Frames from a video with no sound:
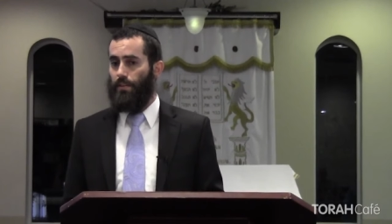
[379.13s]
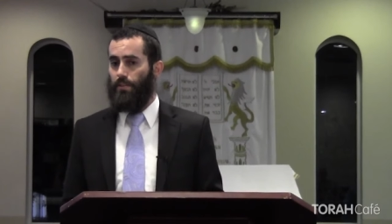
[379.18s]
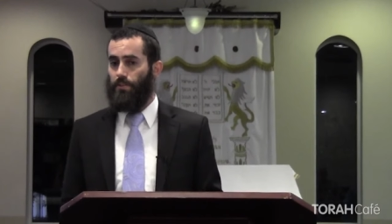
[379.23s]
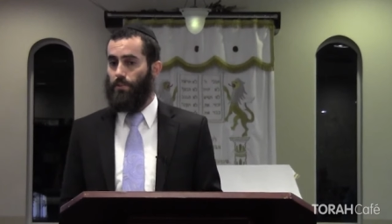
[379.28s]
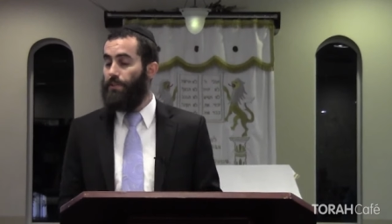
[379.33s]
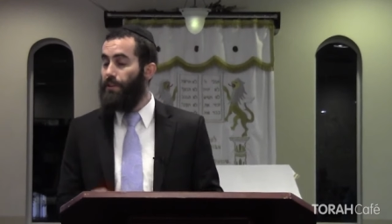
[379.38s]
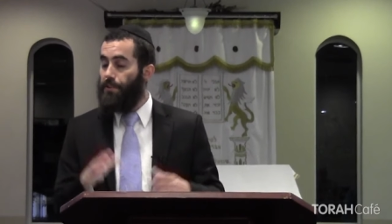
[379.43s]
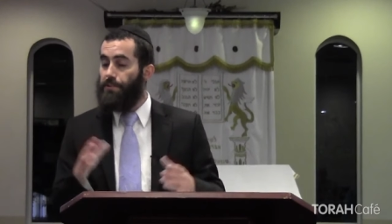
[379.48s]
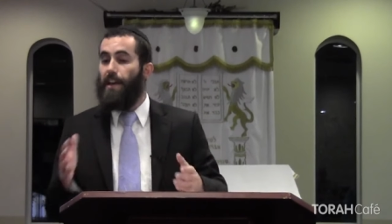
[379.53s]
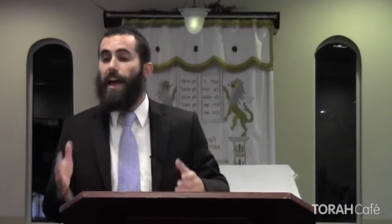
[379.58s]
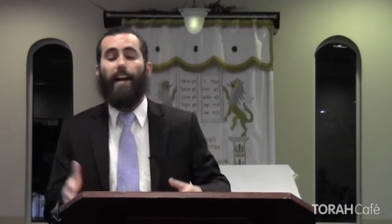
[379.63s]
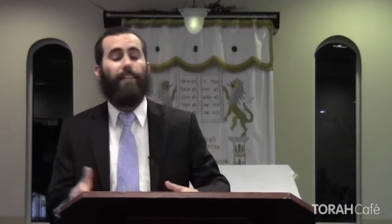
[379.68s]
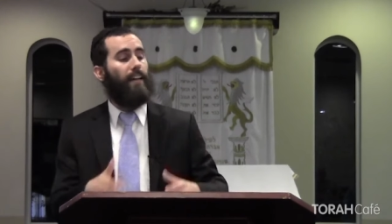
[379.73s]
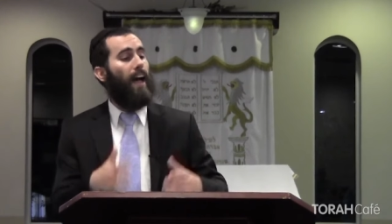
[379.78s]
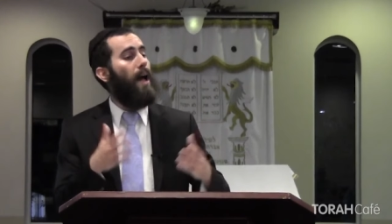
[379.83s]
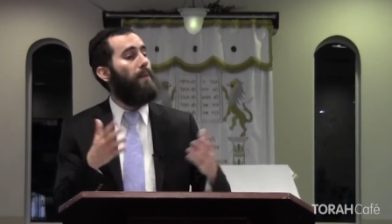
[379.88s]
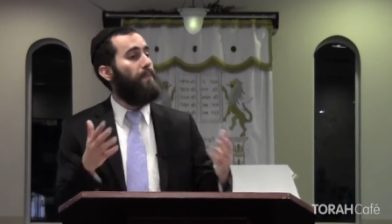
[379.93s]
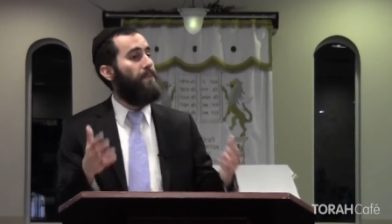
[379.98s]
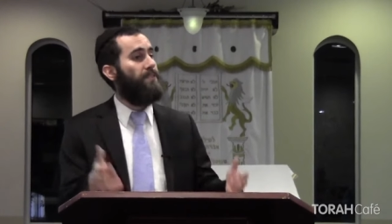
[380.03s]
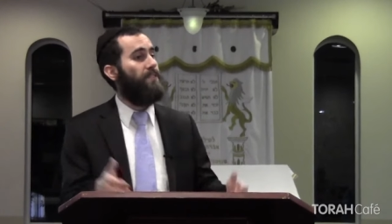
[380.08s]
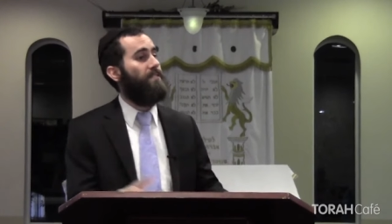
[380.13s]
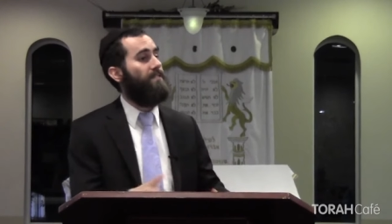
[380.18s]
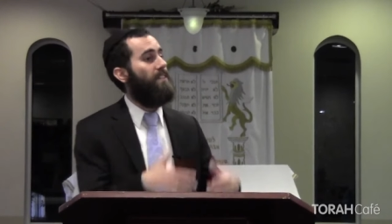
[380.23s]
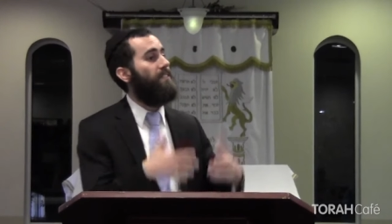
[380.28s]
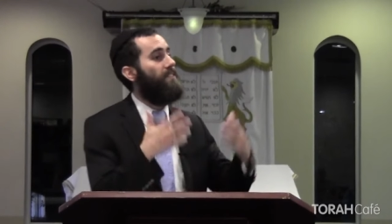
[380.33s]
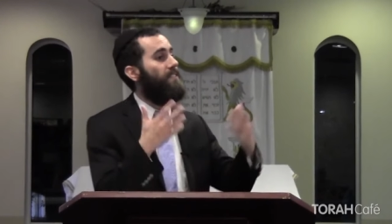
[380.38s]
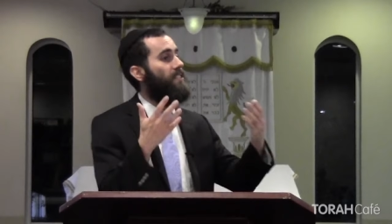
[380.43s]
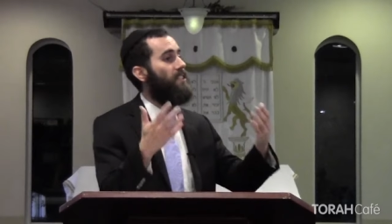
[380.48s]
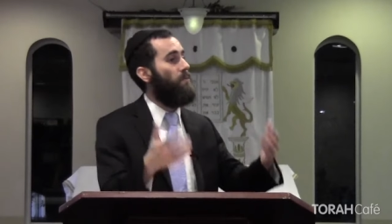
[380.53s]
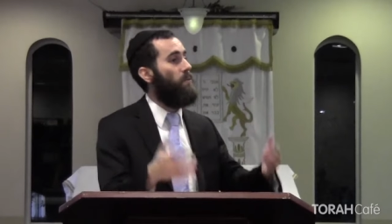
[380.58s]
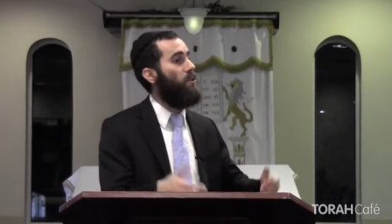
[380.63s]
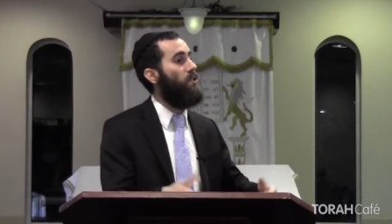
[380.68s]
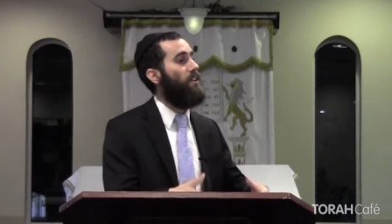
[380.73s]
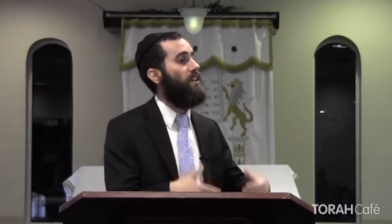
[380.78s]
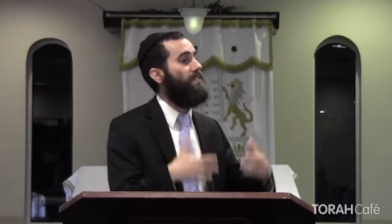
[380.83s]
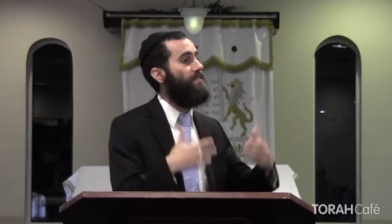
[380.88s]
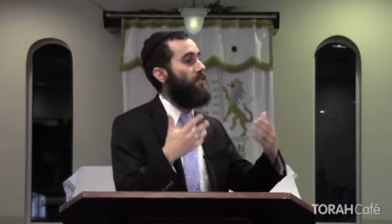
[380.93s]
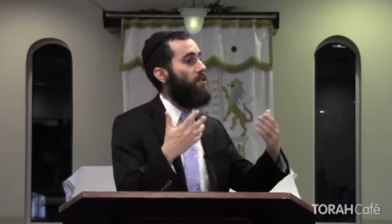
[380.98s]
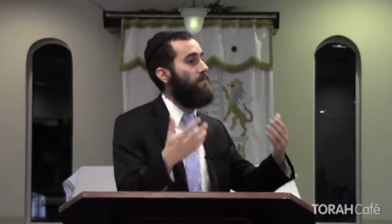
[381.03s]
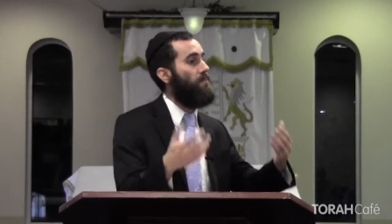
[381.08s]
So the exact opposite of everything that we're
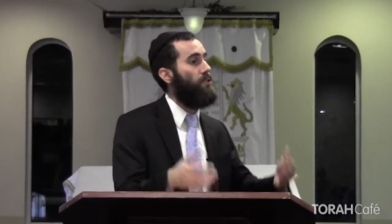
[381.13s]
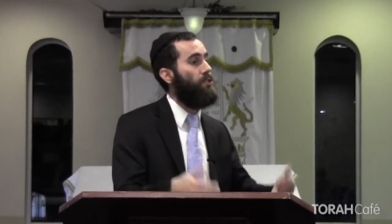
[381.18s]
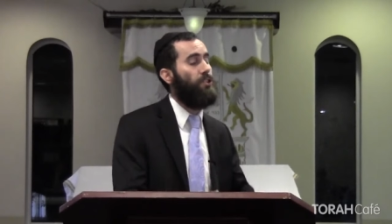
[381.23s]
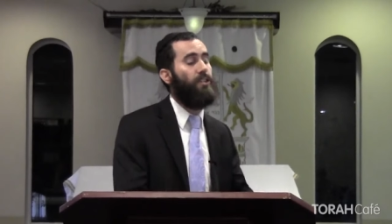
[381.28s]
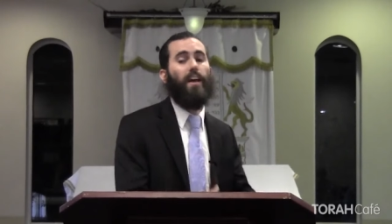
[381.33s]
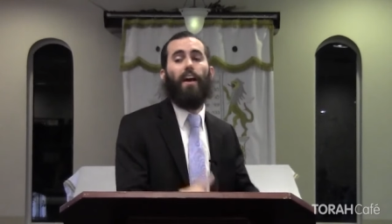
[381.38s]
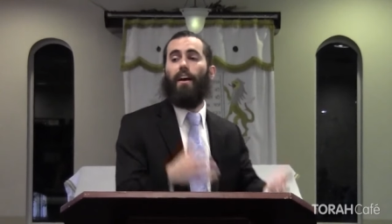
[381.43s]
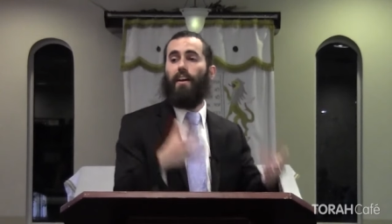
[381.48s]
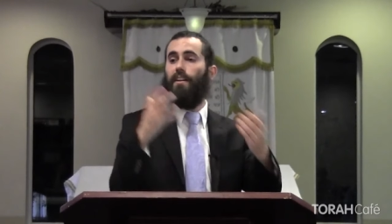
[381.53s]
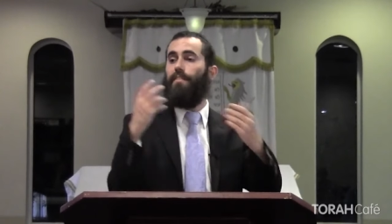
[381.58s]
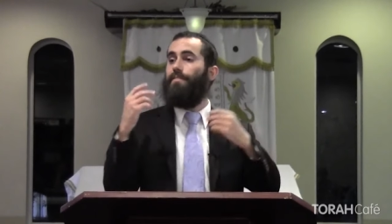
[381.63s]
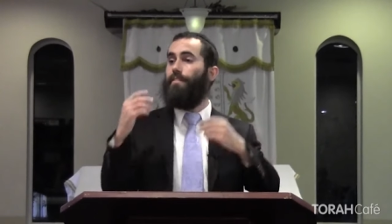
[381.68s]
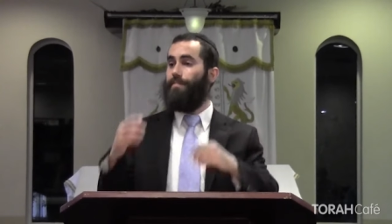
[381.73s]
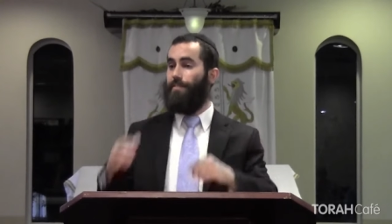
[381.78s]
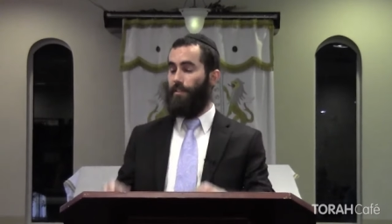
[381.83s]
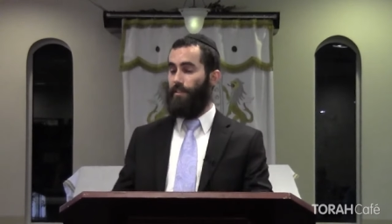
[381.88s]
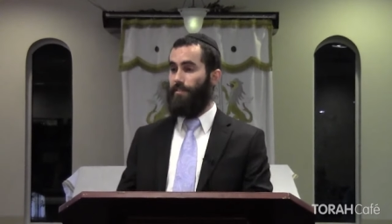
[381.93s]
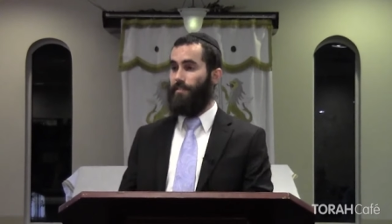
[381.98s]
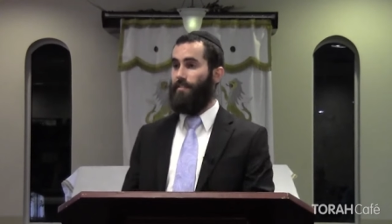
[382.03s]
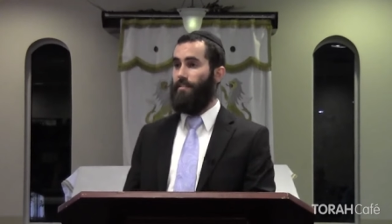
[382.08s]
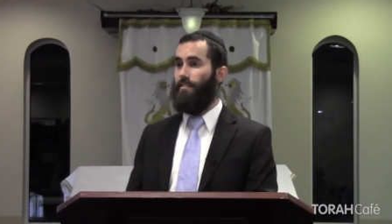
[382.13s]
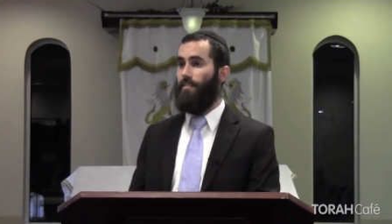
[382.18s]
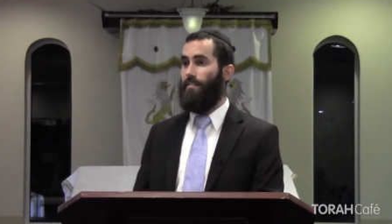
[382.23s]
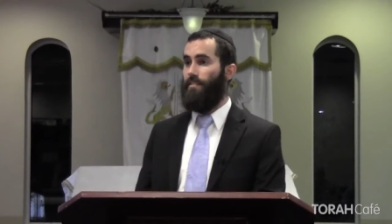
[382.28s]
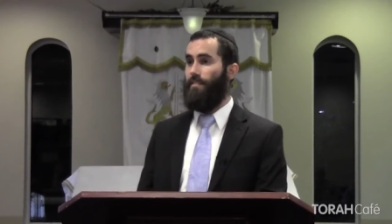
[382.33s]
looking for in Mashiach, he fulfilled.